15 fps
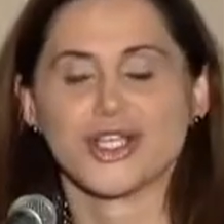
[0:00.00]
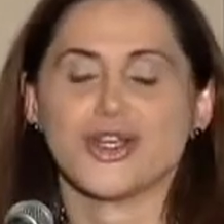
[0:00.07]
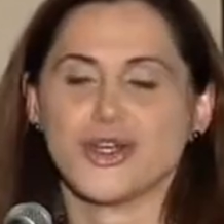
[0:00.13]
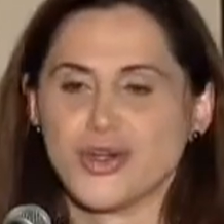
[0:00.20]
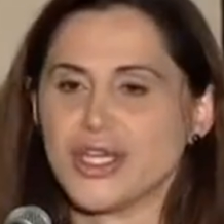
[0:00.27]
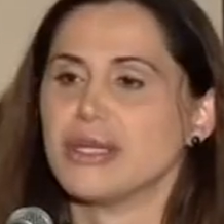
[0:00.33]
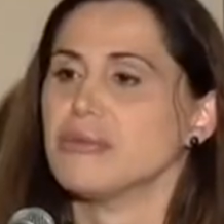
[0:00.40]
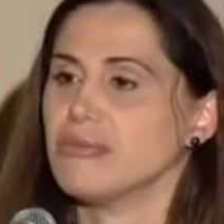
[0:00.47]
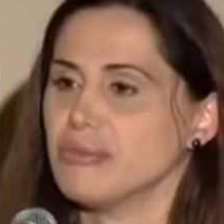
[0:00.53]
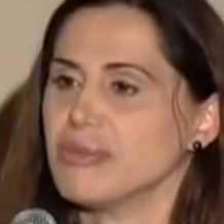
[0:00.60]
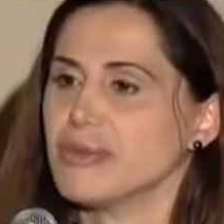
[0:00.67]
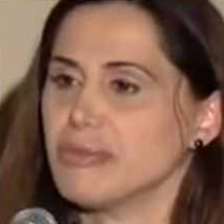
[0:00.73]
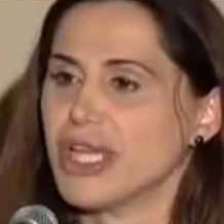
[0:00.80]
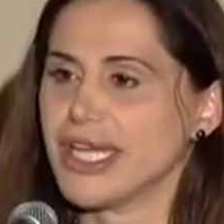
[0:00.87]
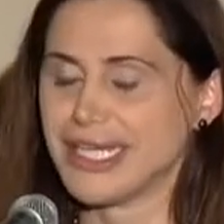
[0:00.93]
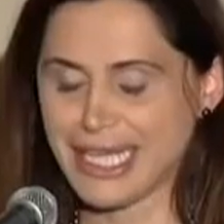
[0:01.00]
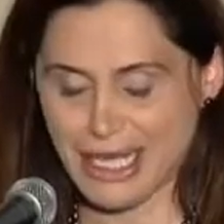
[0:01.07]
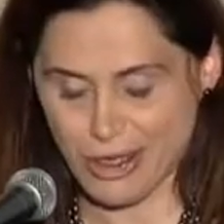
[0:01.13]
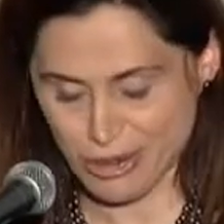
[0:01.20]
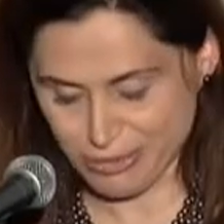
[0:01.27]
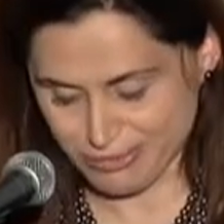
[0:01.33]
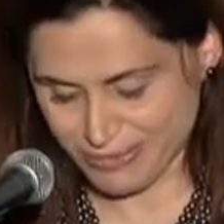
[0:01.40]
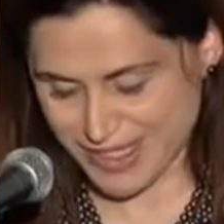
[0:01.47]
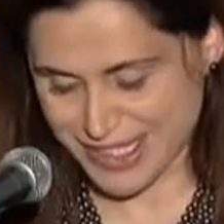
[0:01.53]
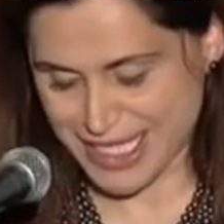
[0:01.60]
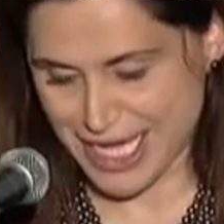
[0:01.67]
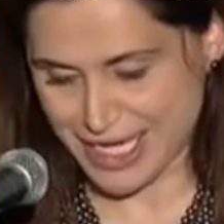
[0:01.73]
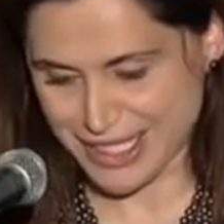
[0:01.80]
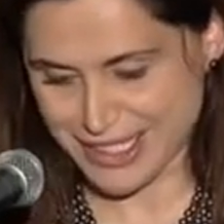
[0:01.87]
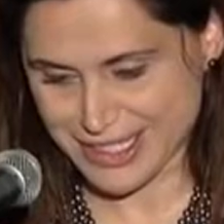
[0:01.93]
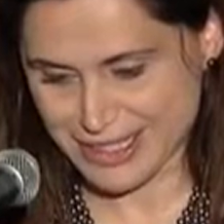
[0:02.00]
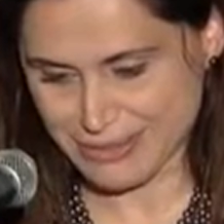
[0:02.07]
current blood count status.